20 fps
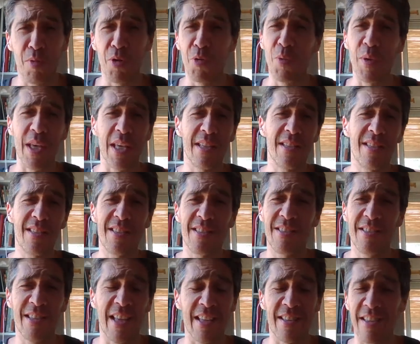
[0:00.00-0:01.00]
weeks
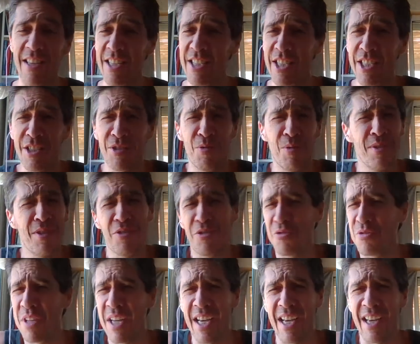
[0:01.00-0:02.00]
that I just wanted to
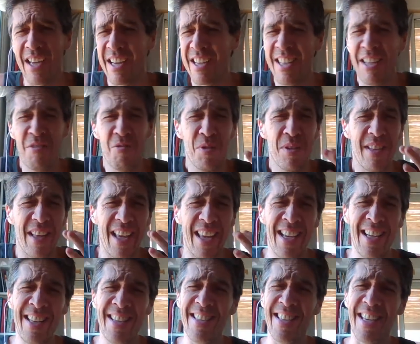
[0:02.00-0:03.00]
die. I didn't want
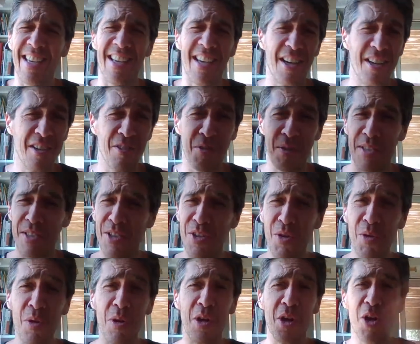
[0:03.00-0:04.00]
anything. I was so
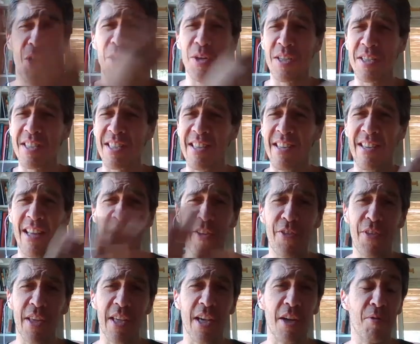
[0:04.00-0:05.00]
lost,
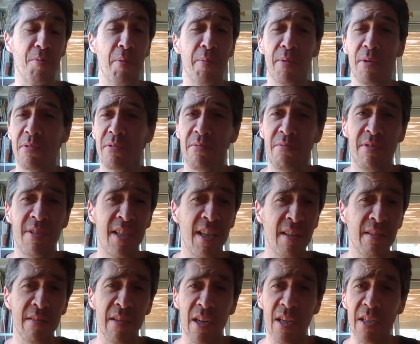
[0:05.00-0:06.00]
nothing. I remember
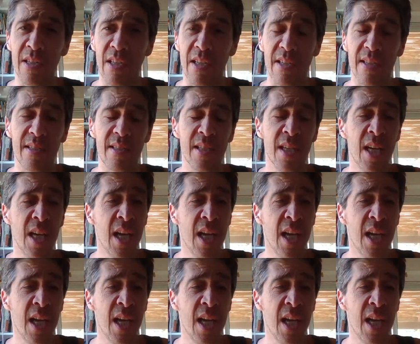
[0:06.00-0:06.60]
seeing darkness.